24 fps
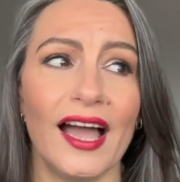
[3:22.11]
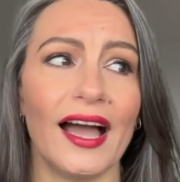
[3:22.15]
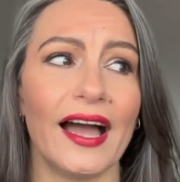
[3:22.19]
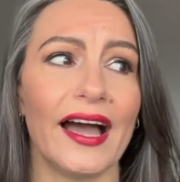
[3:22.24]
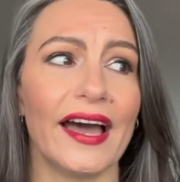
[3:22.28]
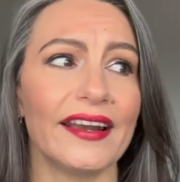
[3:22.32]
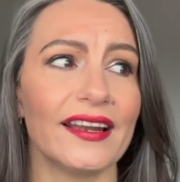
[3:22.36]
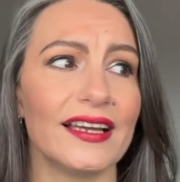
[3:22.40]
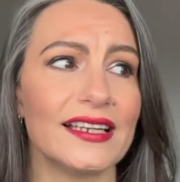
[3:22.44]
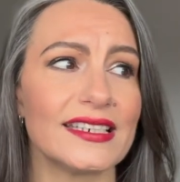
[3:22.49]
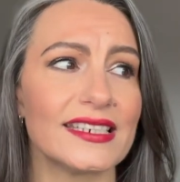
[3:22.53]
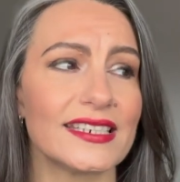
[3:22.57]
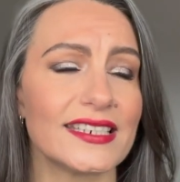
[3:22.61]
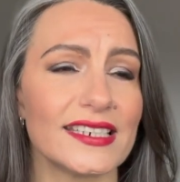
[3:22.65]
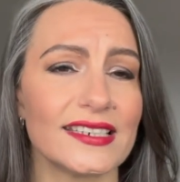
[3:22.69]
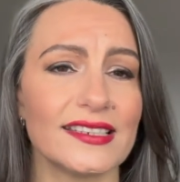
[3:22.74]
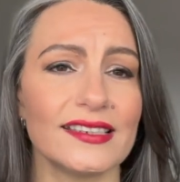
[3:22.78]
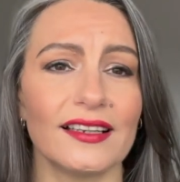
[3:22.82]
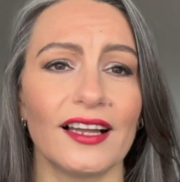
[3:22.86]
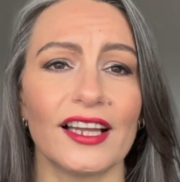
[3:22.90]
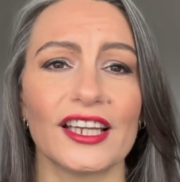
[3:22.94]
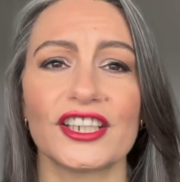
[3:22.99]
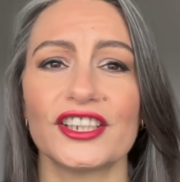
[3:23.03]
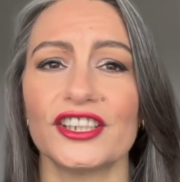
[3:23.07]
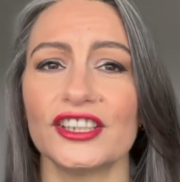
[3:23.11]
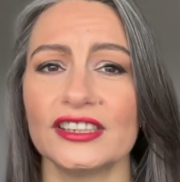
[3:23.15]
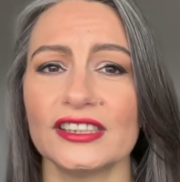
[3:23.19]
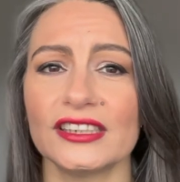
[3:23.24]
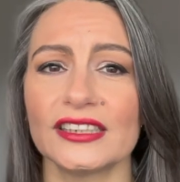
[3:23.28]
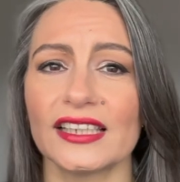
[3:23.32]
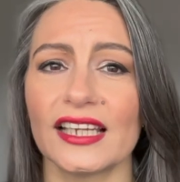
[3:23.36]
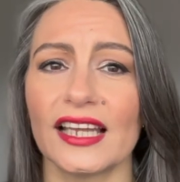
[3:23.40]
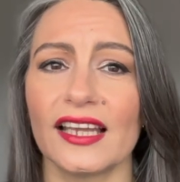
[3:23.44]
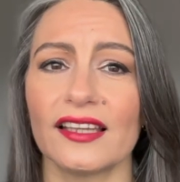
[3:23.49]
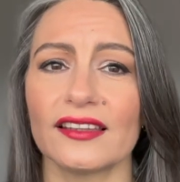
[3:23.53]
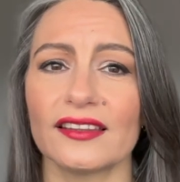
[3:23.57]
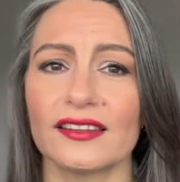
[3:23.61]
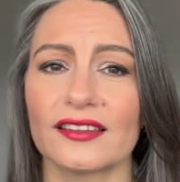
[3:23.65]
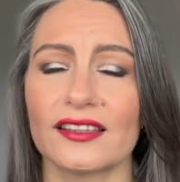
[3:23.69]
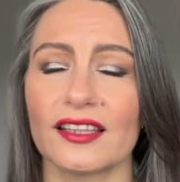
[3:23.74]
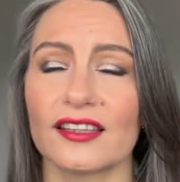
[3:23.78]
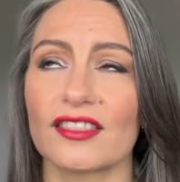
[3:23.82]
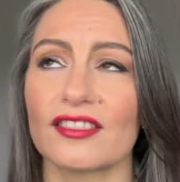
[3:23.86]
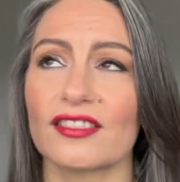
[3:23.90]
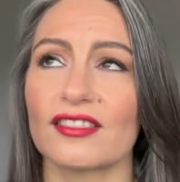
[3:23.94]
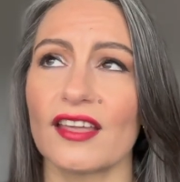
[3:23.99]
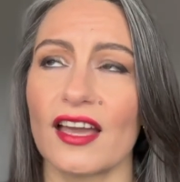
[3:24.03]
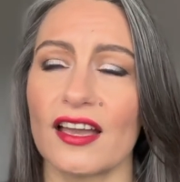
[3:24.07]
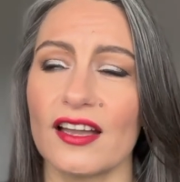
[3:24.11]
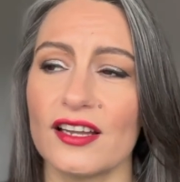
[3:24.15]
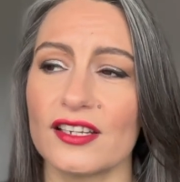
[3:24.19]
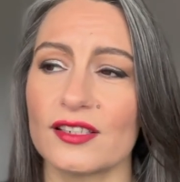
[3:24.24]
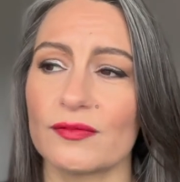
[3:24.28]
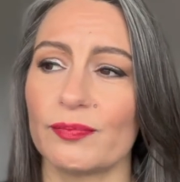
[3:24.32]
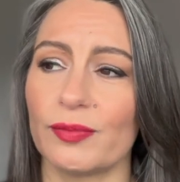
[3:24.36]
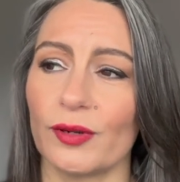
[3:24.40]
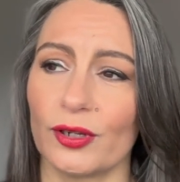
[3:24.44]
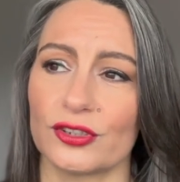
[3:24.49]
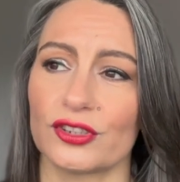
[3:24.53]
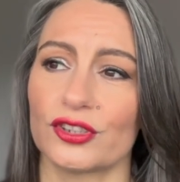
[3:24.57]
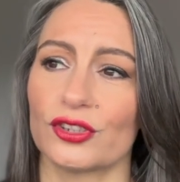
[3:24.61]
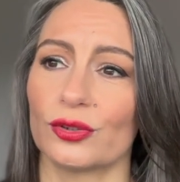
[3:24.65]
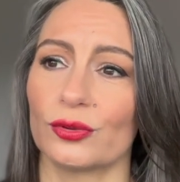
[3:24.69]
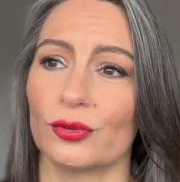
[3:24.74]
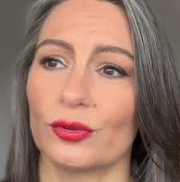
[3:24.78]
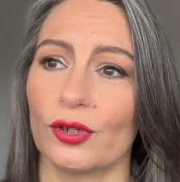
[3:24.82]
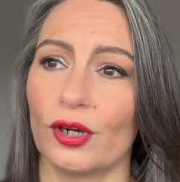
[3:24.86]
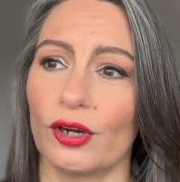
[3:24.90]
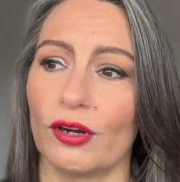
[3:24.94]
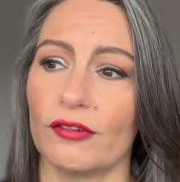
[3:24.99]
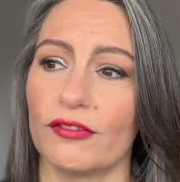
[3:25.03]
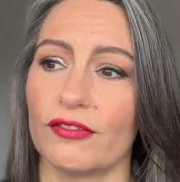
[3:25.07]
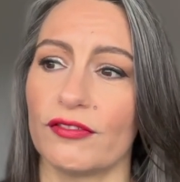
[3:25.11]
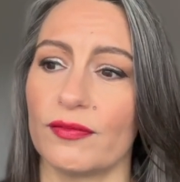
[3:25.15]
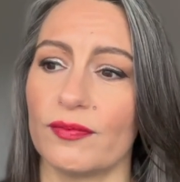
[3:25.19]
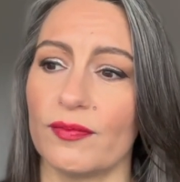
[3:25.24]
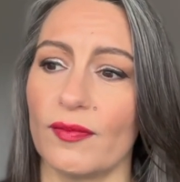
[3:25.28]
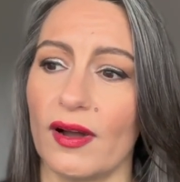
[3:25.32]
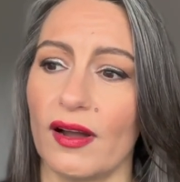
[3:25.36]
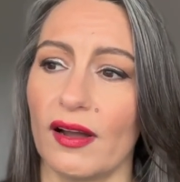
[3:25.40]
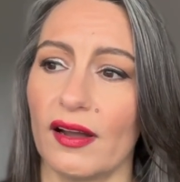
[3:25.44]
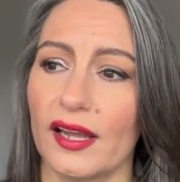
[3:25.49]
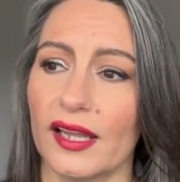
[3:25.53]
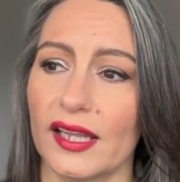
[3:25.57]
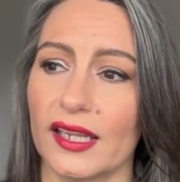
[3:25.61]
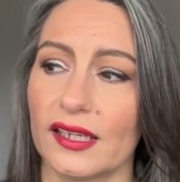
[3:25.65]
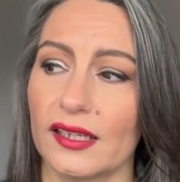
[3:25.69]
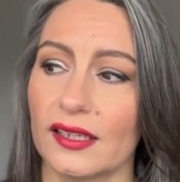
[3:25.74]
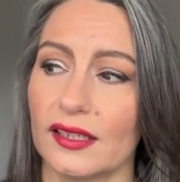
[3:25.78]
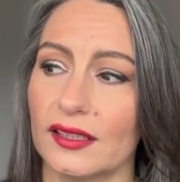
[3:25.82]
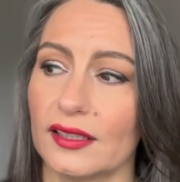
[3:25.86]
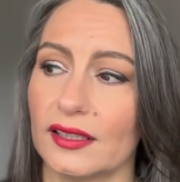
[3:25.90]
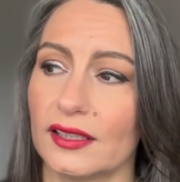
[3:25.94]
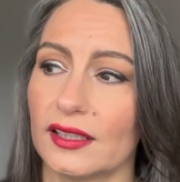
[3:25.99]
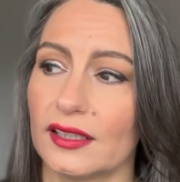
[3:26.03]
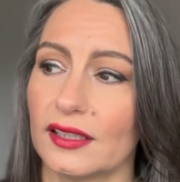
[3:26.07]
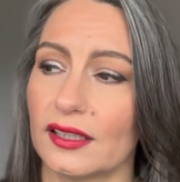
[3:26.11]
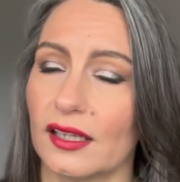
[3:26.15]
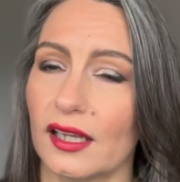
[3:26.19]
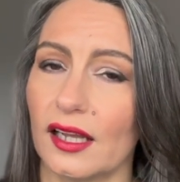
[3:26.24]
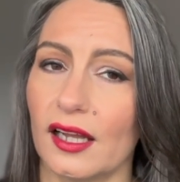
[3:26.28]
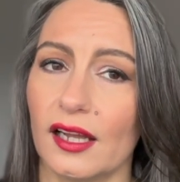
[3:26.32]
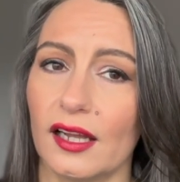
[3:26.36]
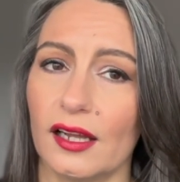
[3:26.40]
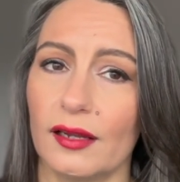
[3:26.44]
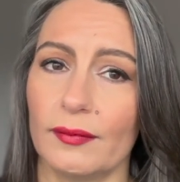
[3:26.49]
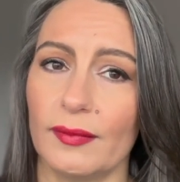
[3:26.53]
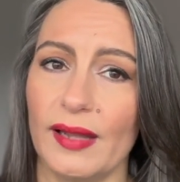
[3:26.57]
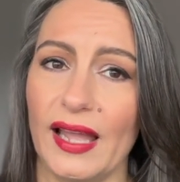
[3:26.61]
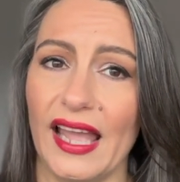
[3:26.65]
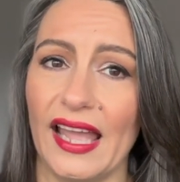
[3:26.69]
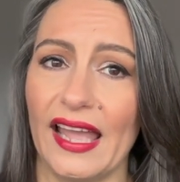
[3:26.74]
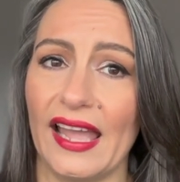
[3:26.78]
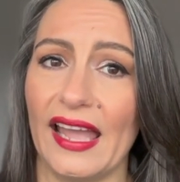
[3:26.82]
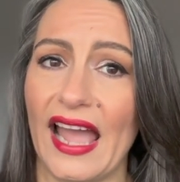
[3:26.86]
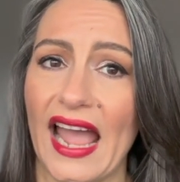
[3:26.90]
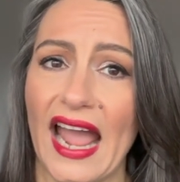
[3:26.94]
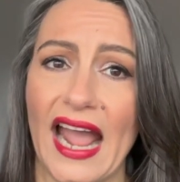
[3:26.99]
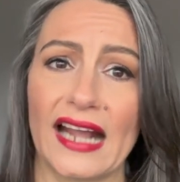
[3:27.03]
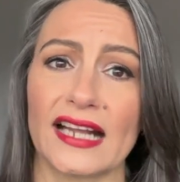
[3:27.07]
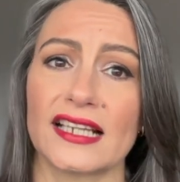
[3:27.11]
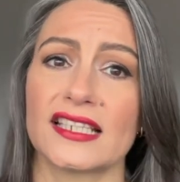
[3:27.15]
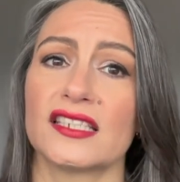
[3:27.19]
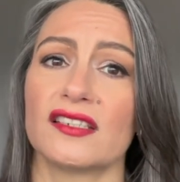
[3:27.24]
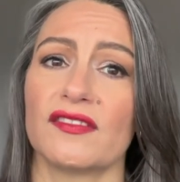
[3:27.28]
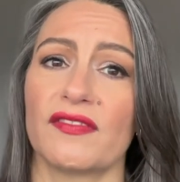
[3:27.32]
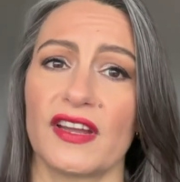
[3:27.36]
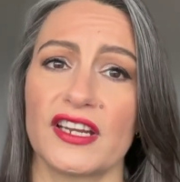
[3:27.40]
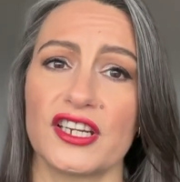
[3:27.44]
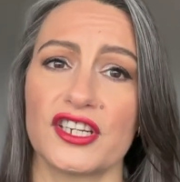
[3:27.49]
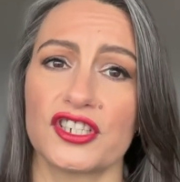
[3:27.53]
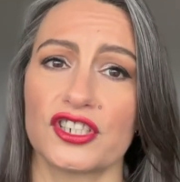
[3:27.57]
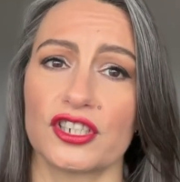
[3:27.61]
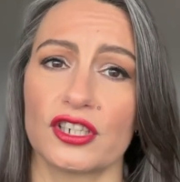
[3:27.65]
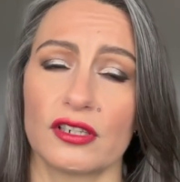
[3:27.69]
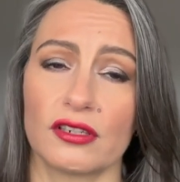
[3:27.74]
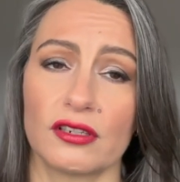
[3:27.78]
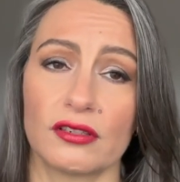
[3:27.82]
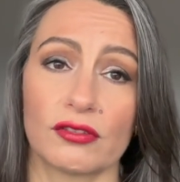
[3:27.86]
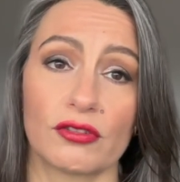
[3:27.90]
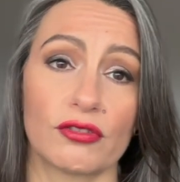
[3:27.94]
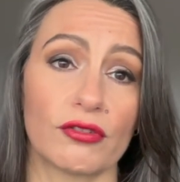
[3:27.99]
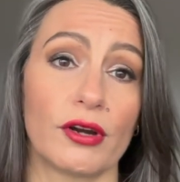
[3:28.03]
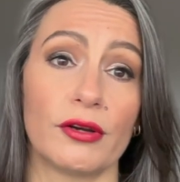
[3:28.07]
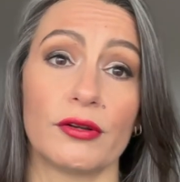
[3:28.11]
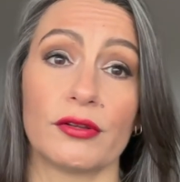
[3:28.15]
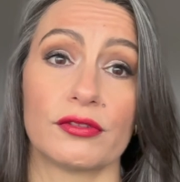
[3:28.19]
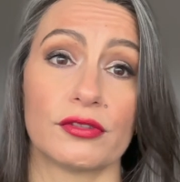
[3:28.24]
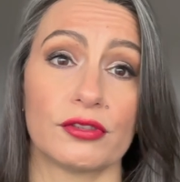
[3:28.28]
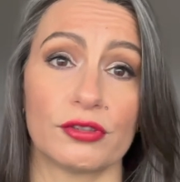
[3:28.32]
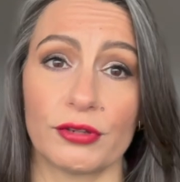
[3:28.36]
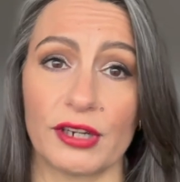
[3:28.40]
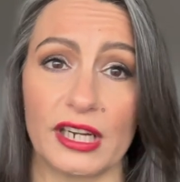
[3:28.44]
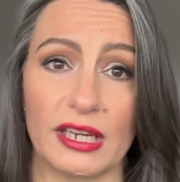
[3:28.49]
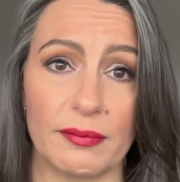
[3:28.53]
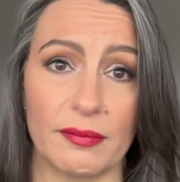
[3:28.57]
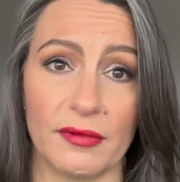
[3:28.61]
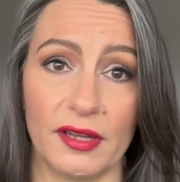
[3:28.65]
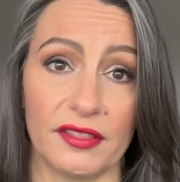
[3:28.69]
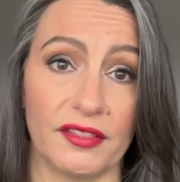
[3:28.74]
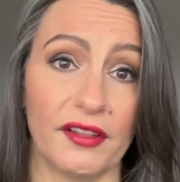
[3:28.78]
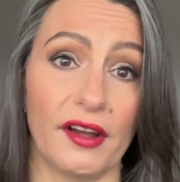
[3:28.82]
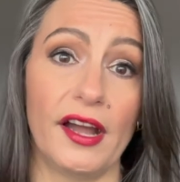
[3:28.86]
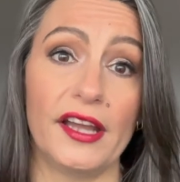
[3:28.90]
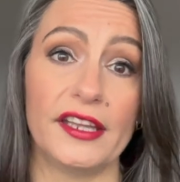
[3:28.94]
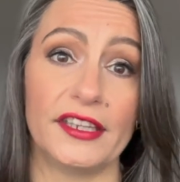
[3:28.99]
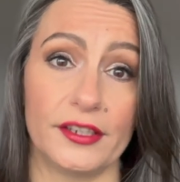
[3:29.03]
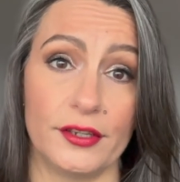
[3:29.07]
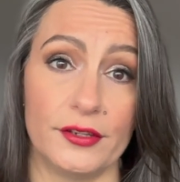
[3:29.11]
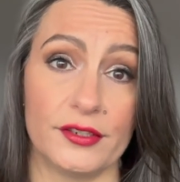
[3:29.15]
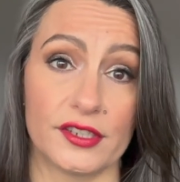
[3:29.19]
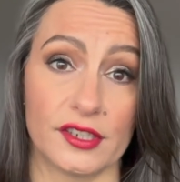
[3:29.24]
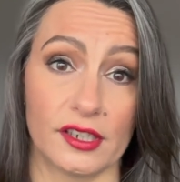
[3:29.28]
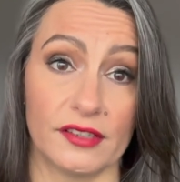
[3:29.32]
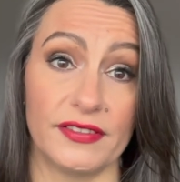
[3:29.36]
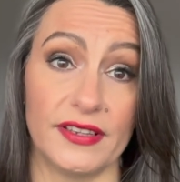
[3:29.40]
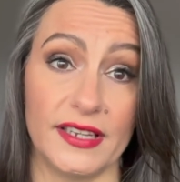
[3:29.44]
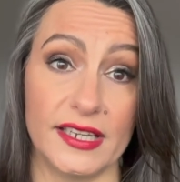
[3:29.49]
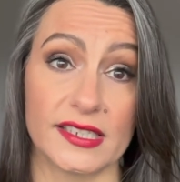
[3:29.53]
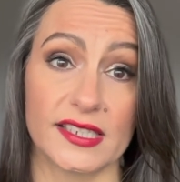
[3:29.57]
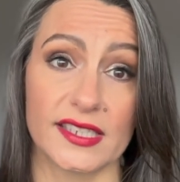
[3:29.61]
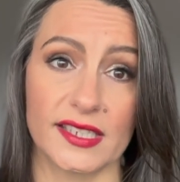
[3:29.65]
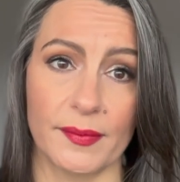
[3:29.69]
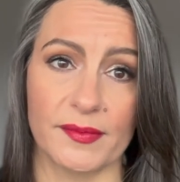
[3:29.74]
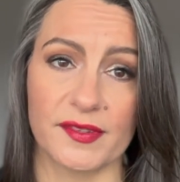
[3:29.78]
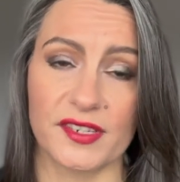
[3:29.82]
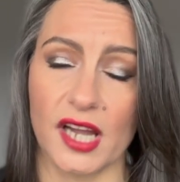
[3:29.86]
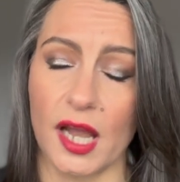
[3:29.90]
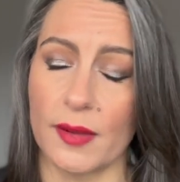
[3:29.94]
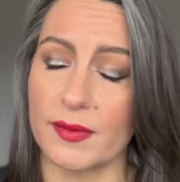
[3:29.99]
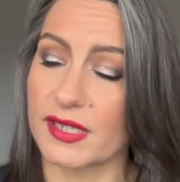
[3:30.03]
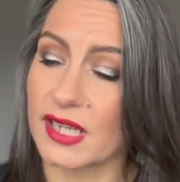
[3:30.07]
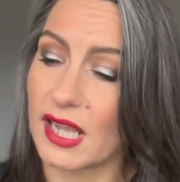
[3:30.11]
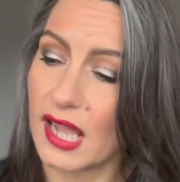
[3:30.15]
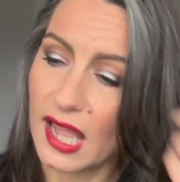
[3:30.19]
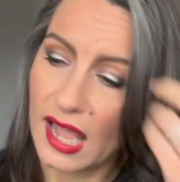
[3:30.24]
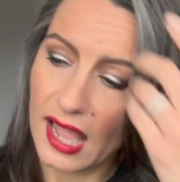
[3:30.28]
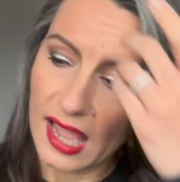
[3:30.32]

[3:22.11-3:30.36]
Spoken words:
and I couldn't get the third bottle of my hair activation growth treatment that I use of his sometimes.